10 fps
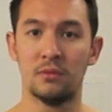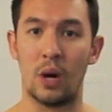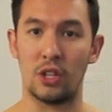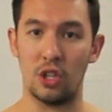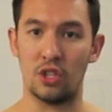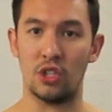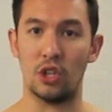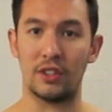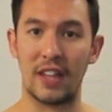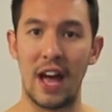while using
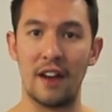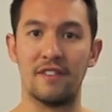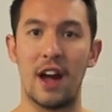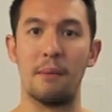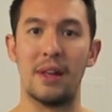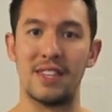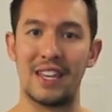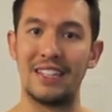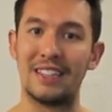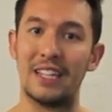your diaphragm and
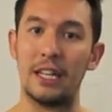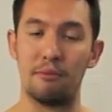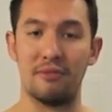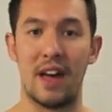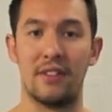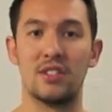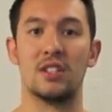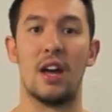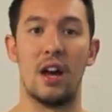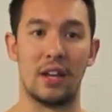taking deep
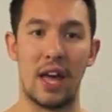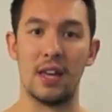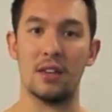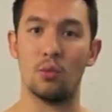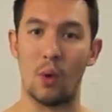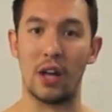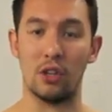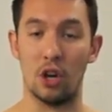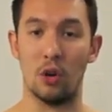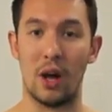breaths, okay, while
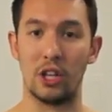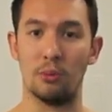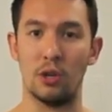you're